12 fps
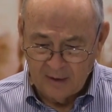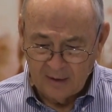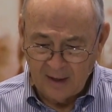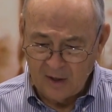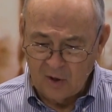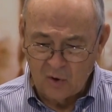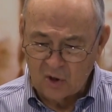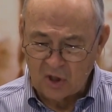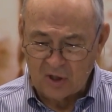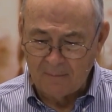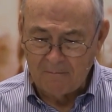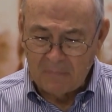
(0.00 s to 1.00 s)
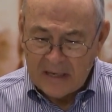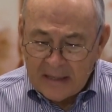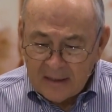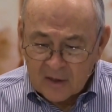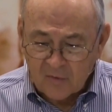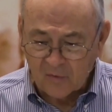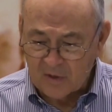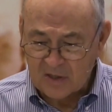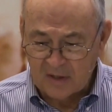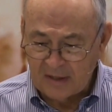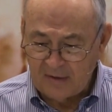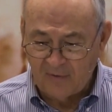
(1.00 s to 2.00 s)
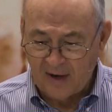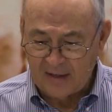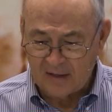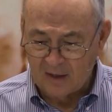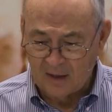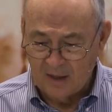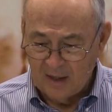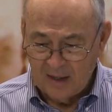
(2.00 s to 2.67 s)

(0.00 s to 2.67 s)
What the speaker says: not used as a means for this Levite to